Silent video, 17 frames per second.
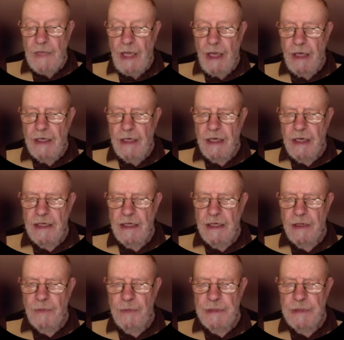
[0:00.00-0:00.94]
an
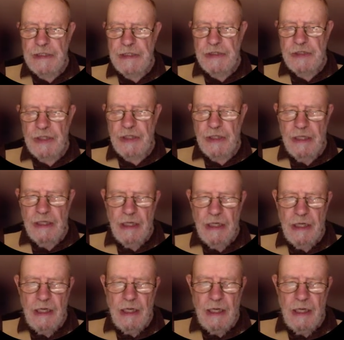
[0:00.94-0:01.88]
ideal position.
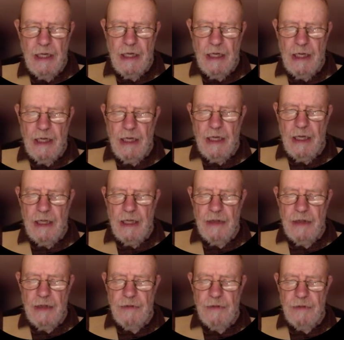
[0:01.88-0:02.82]

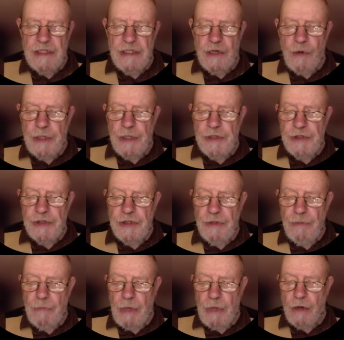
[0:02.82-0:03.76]
There is a
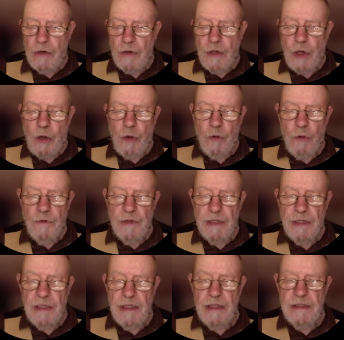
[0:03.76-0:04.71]
question mark over
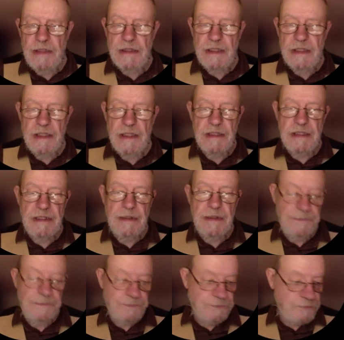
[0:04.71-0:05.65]
these because
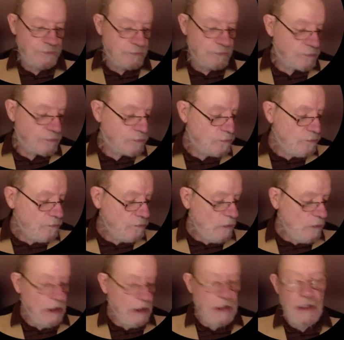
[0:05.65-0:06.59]

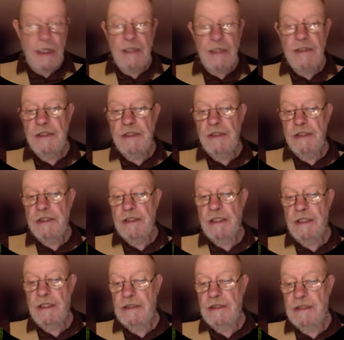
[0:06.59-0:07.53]
United
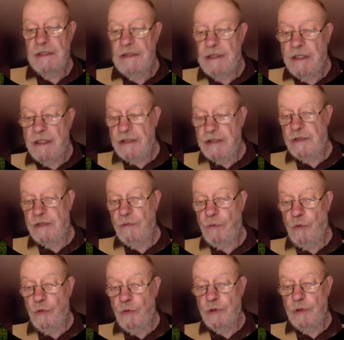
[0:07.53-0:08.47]
Utilities, that is the
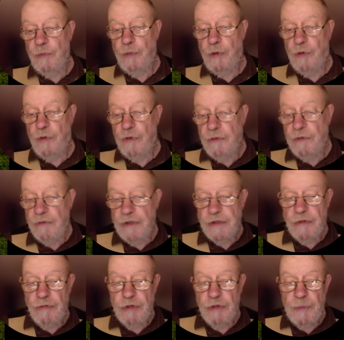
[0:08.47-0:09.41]
water board that
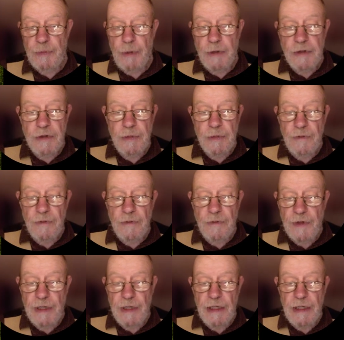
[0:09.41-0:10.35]
is responsible
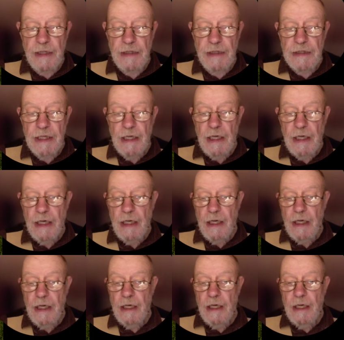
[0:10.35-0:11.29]
for these,
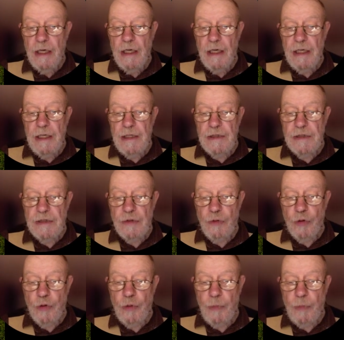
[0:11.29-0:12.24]
is
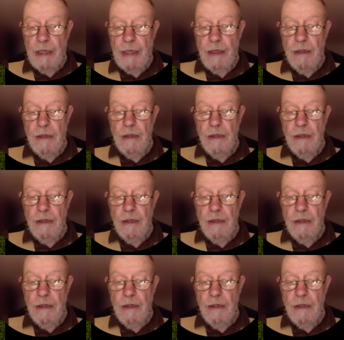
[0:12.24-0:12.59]
talk about